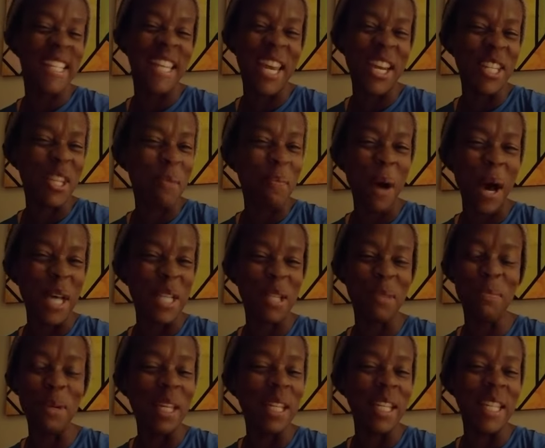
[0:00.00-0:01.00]
there's a
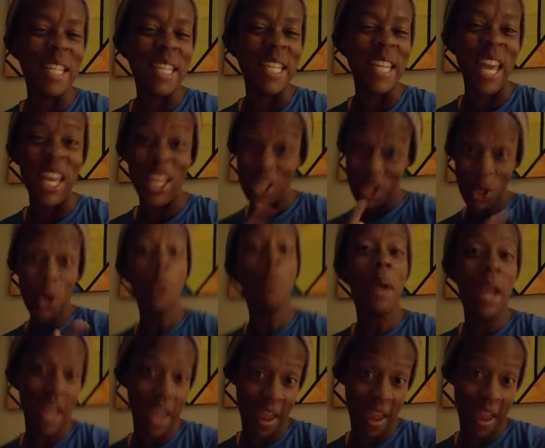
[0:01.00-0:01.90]
possibility that you may